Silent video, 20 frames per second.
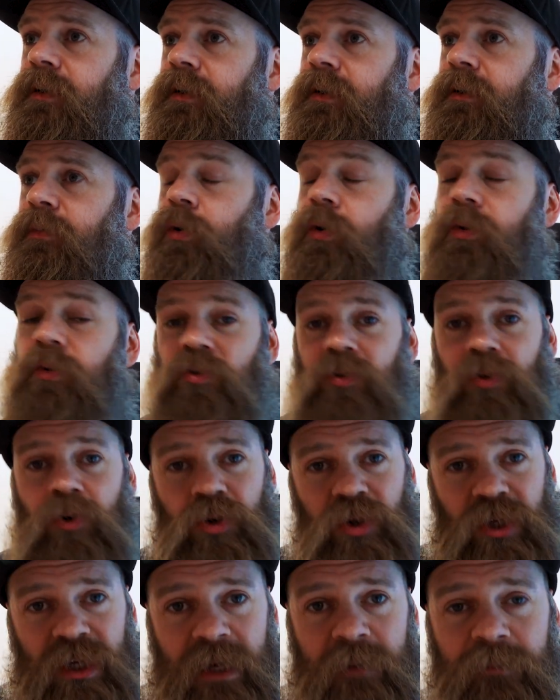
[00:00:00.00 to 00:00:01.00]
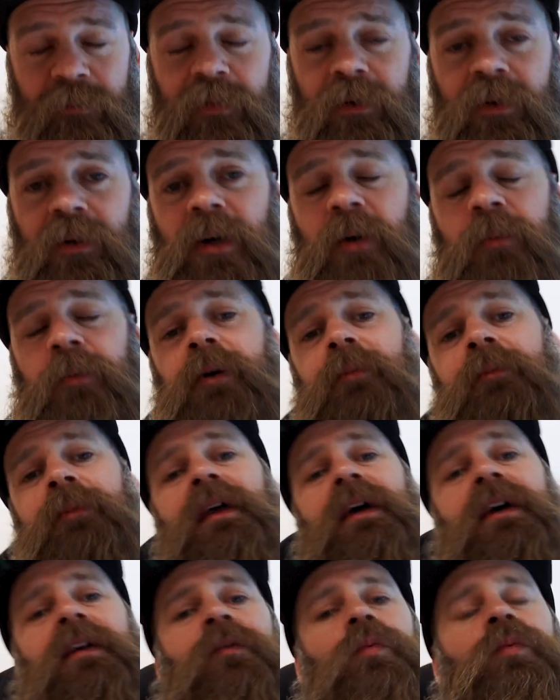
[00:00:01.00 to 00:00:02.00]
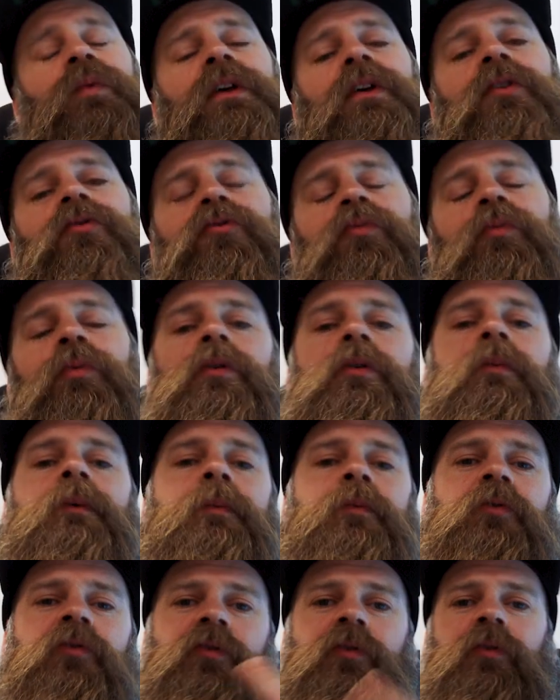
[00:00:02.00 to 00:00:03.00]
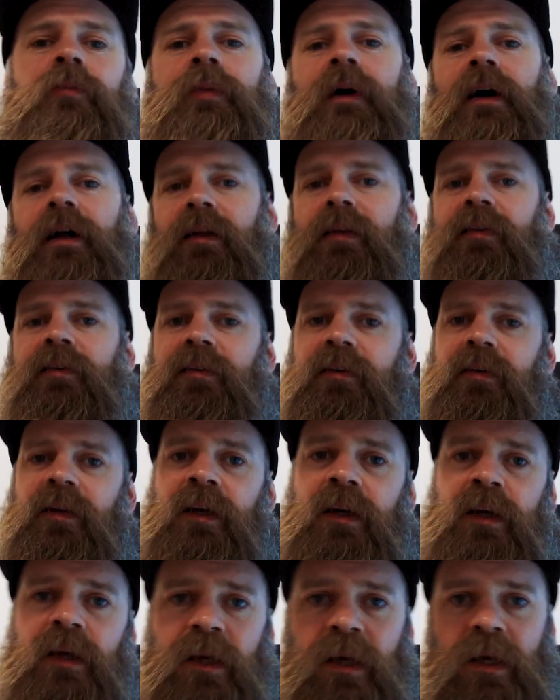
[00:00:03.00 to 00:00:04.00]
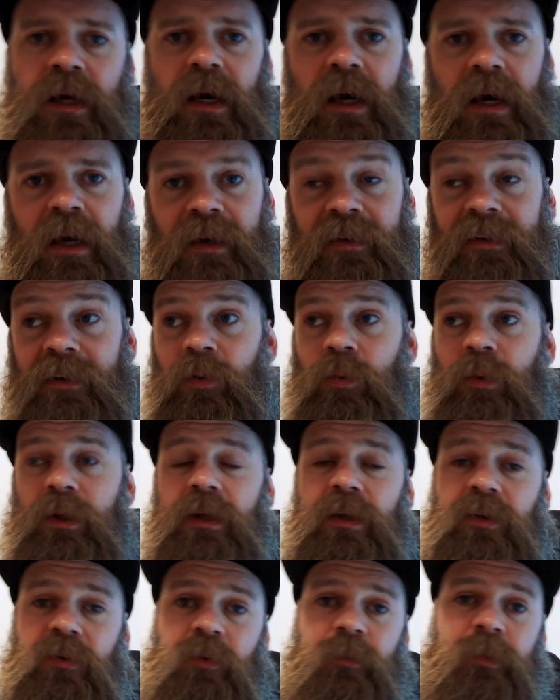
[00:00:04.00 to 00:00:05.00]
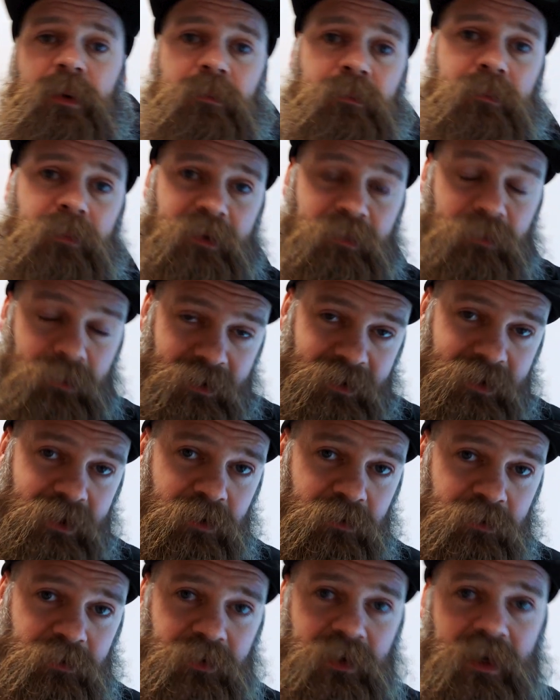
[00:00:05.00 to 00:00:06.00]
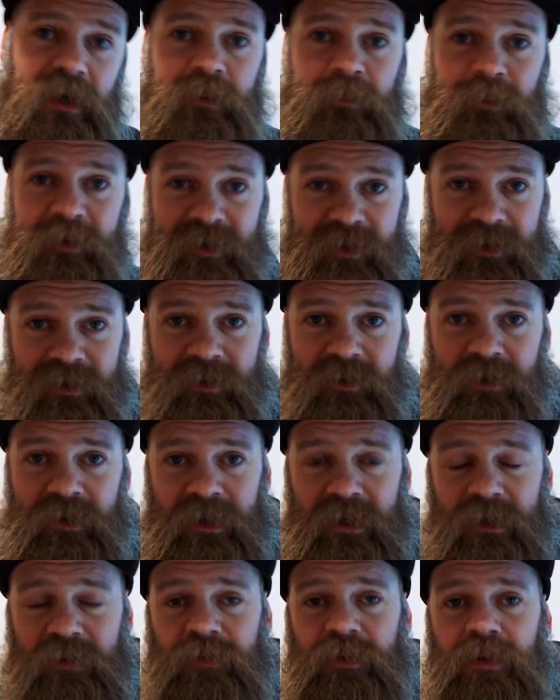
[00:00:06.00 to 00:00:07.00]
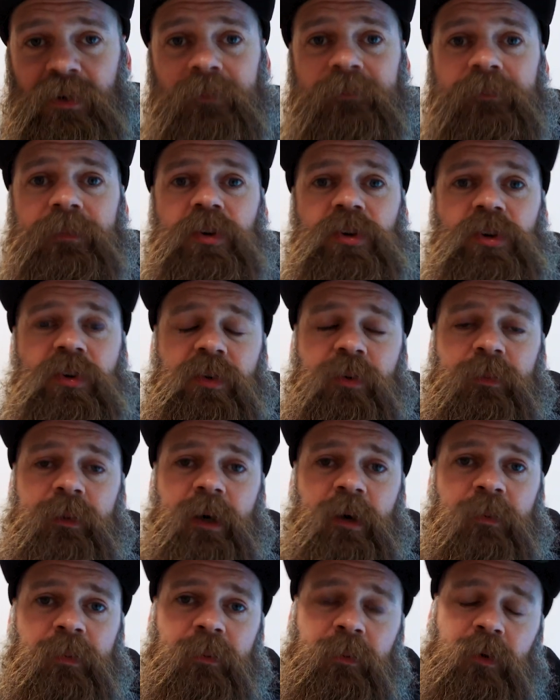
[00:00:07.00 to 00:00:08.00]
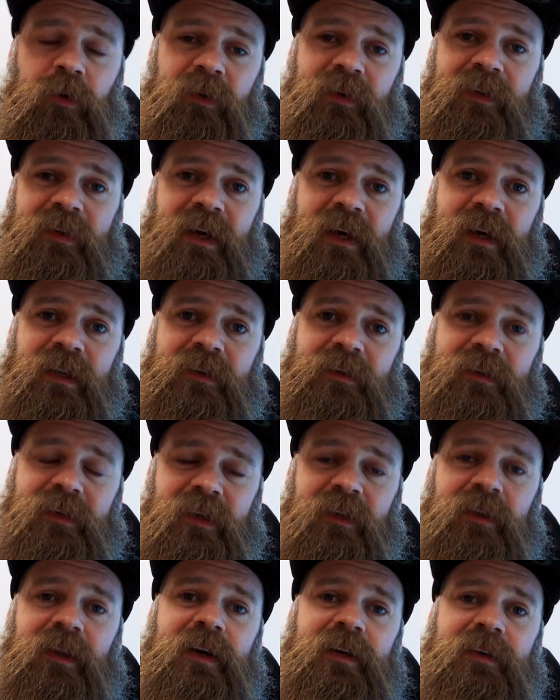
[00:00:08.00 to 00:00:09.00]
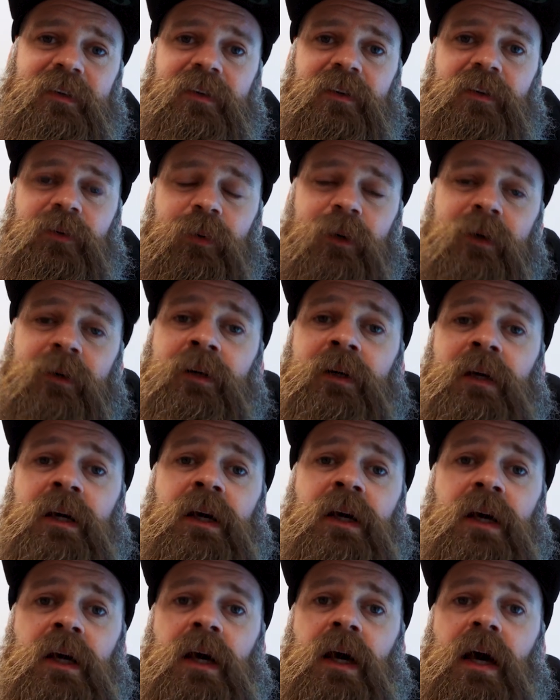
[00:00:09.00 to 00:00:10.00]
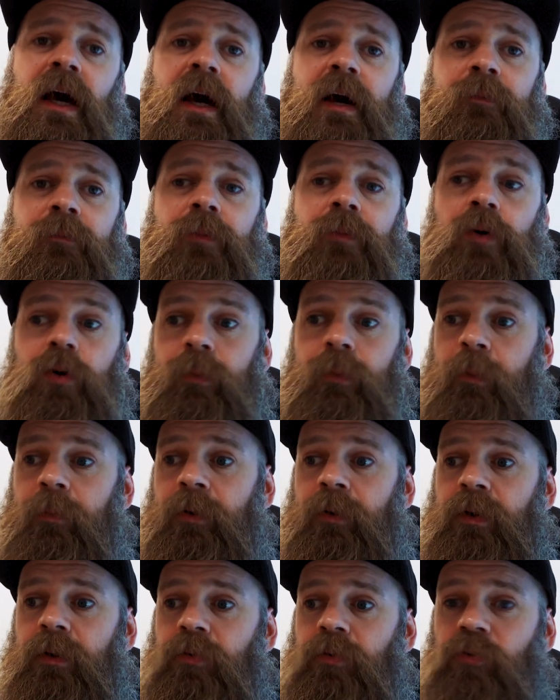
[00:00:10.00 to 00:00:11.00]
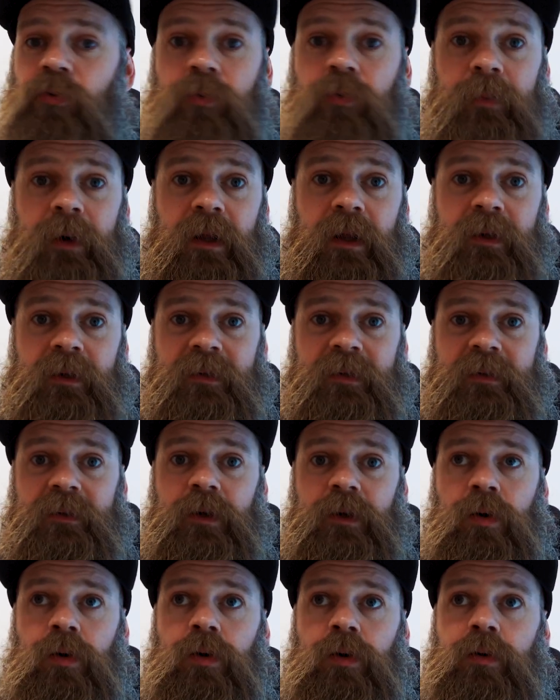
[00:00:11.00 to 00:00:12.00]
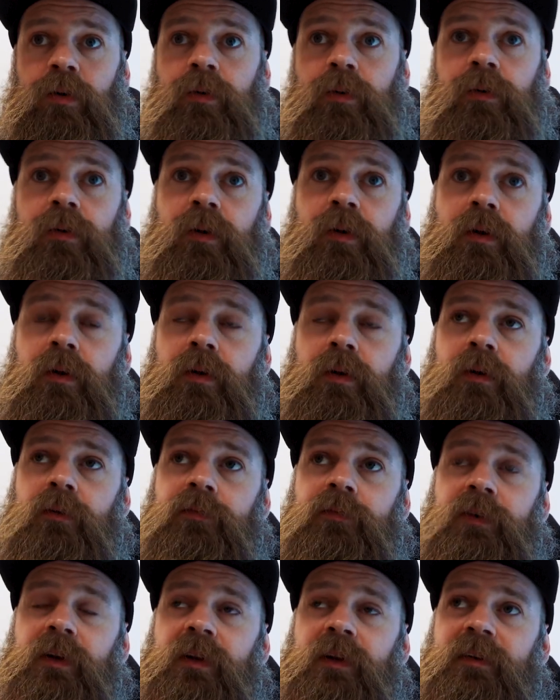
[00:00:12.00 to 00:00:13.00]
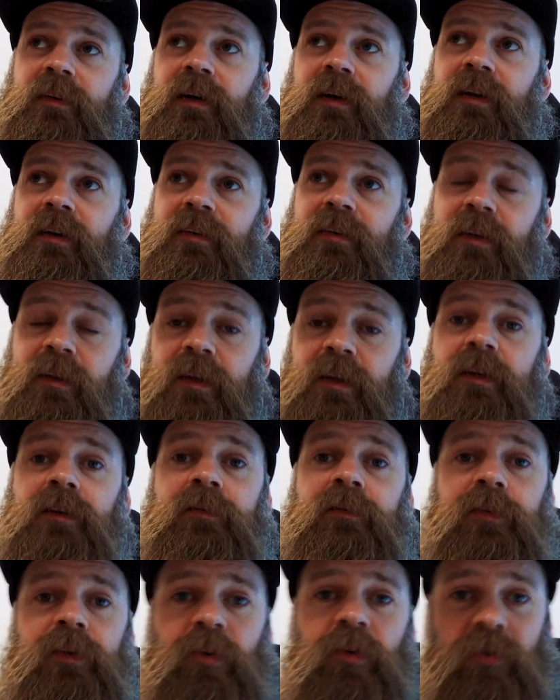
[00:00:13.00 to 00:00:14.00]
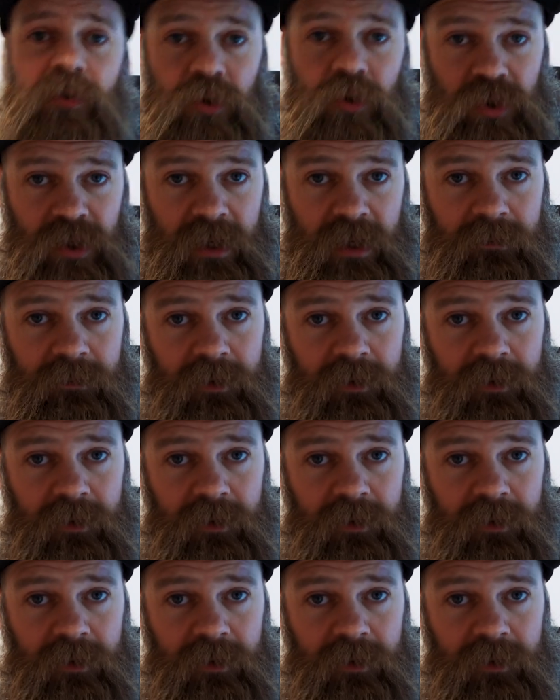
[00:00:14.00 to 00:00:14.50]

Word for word: We've got the Scottish Game Fair coming up next week. So we're going to be up at Scone Palace. Uh, I say we, it's going to be myself and my sister Jennifer. She's going to be helping me on the stand. She did last year as well. Um, we're going to be up at Scone Palace on Friday, Saturday, Sunday for the Scottish Game